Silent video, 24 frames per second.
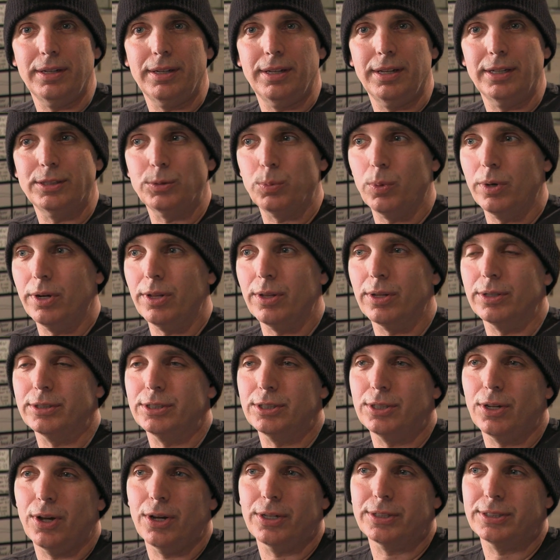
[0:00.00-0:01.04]
it's one of those
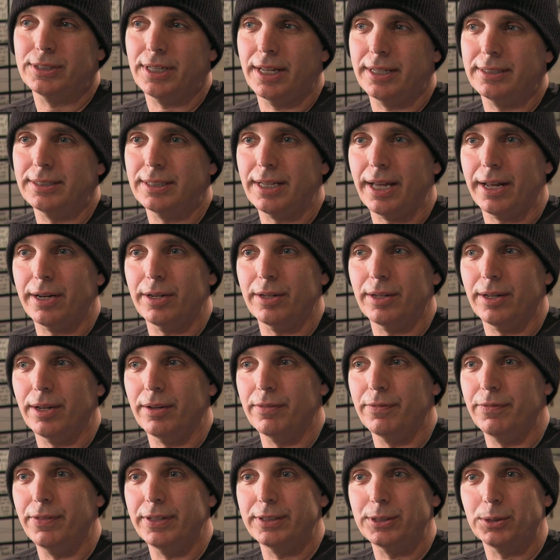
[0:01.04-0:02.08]
songs that's got a
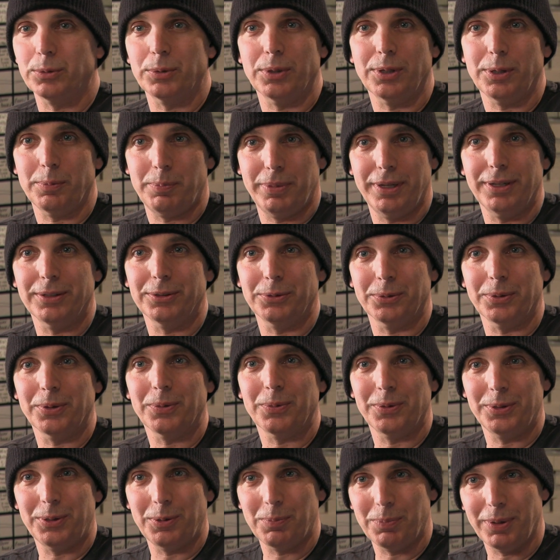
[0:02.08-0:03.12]
visceral appeal to it.
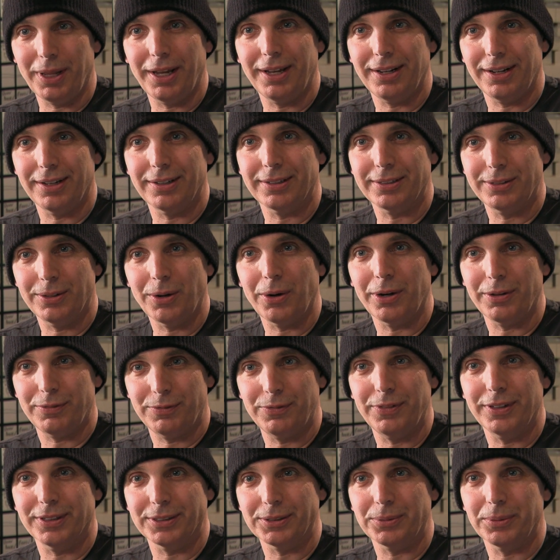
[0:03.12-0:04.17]
When you play it on guitar, it
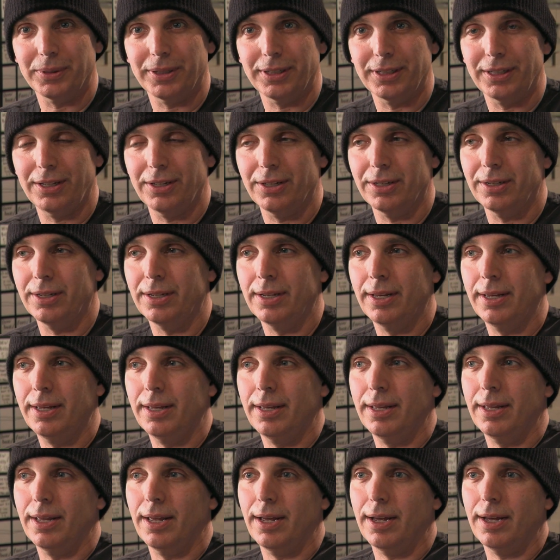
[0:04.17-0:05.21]
feels really good.
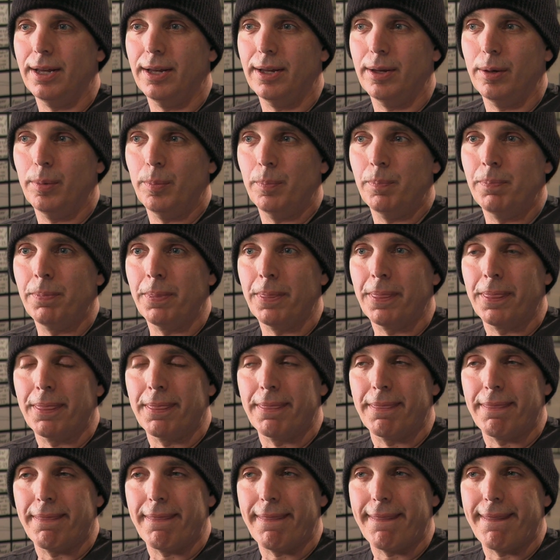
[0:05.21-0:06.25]
And
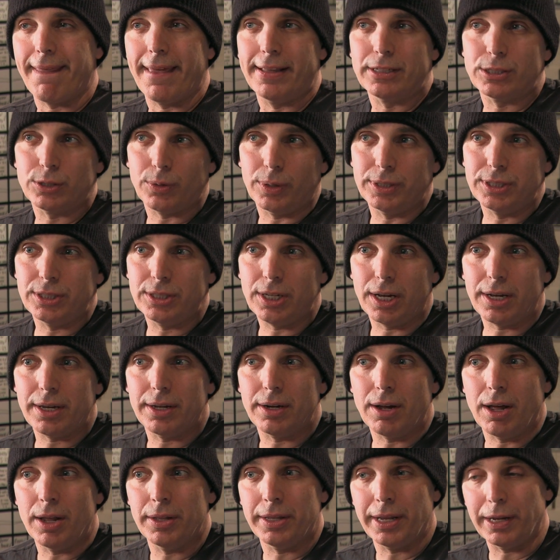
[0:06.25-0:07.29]
so I stuck it
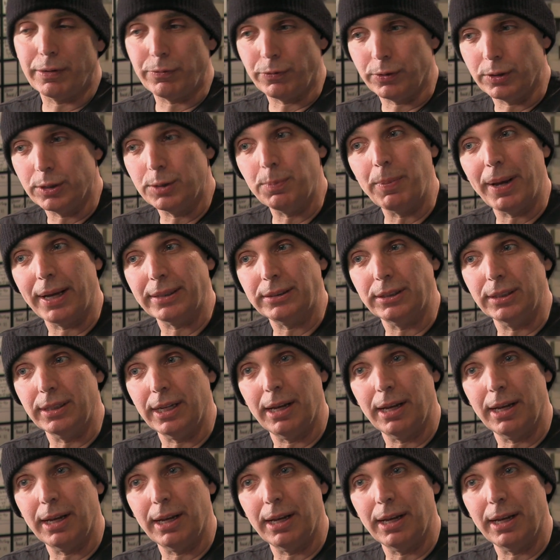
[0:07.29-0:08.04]
on that first batch of